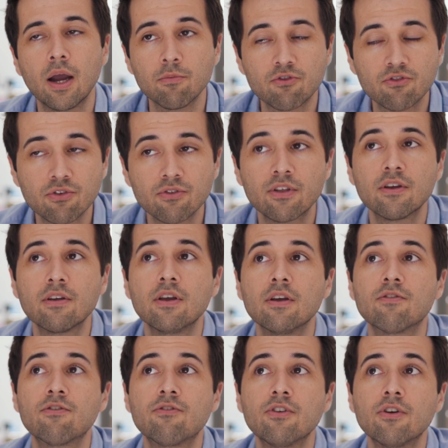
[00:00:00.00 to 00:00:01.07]
I'm sure that
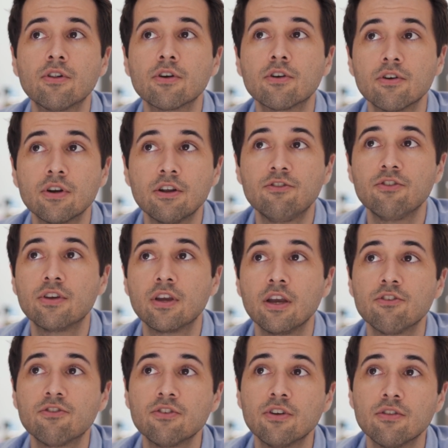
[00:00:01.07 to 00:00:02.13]
it's still a good
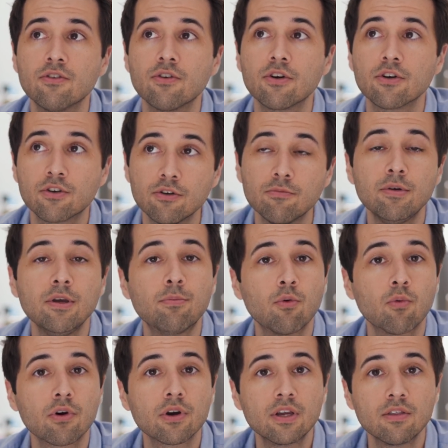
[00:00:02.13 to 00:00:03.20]
education and there are good
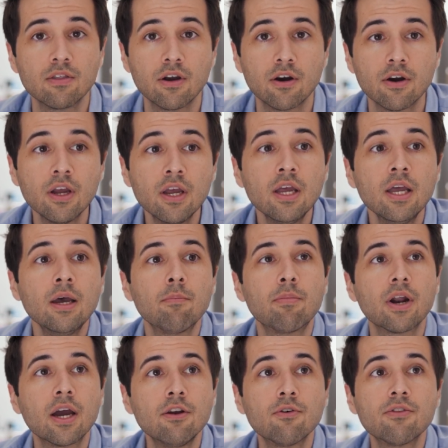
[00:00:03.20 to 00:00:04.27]
people working there,
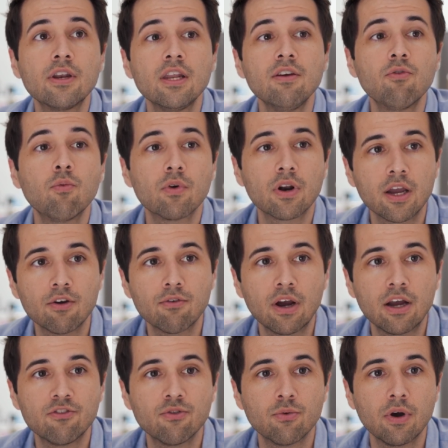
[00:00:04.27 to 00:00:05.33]
but I know that even when I
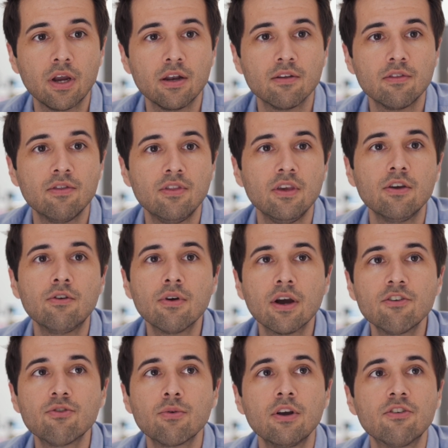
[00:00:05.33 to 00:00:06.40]
graduated, the
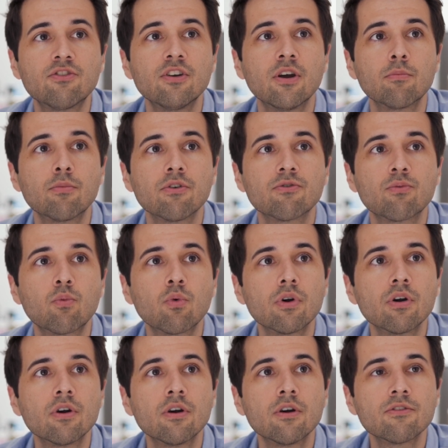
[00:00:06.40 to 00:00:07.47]
graduation numbers
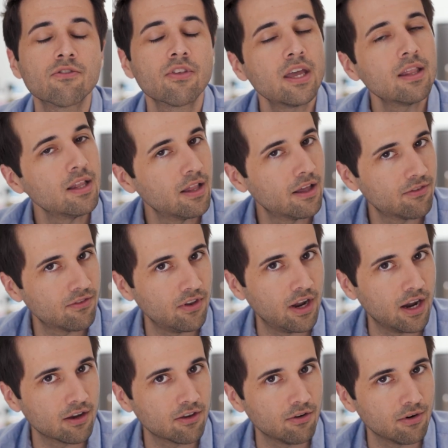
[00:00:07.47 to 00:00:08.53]
were slightly less than
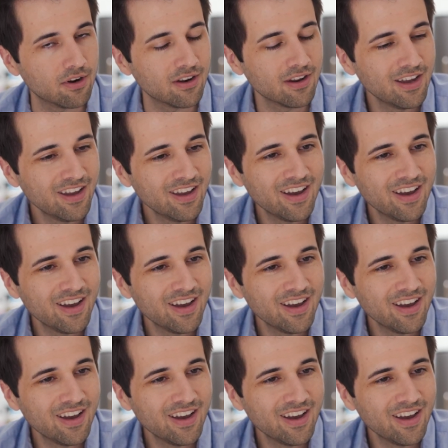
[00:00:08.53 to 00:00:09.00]
accurate.